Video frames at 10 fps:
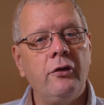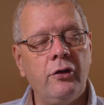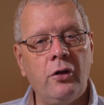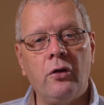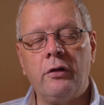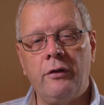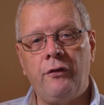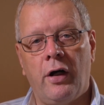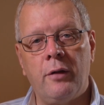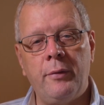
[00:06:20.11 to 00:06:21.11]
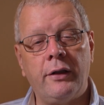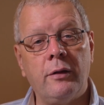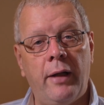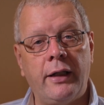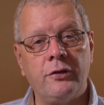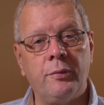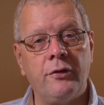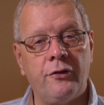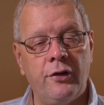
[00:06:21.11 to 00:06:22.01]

to your environmental management